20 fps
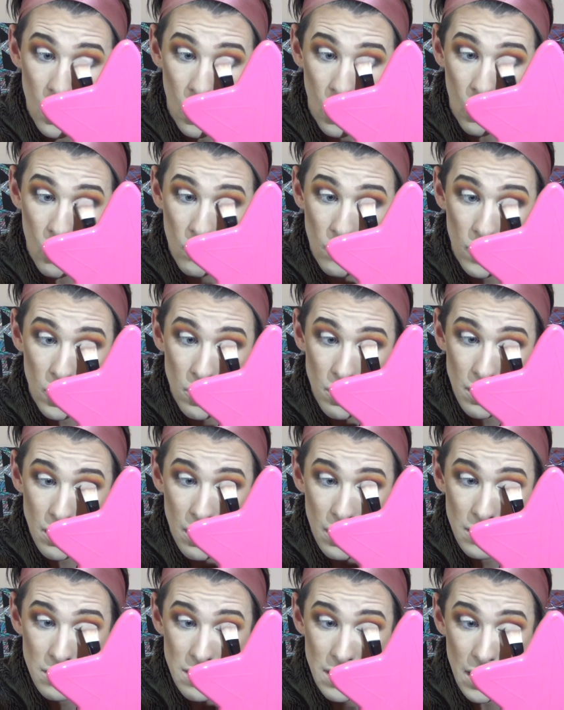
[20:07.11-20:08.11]
over the
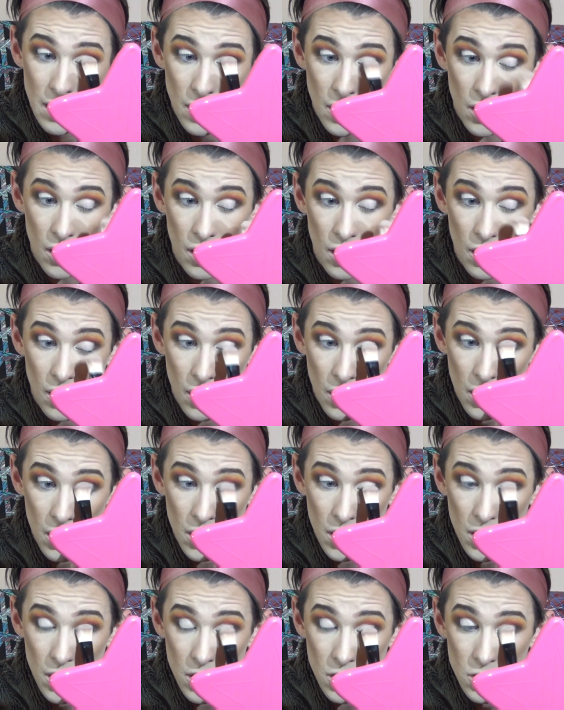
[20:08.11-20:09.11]
concealer
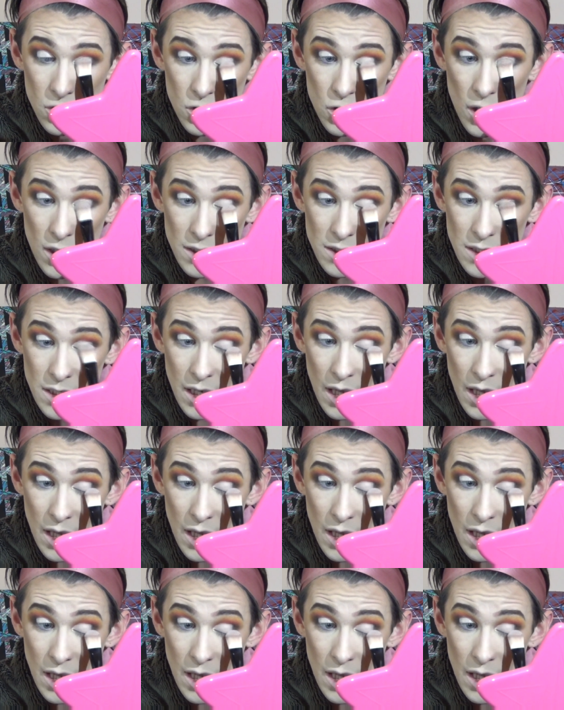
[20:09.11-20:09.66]
just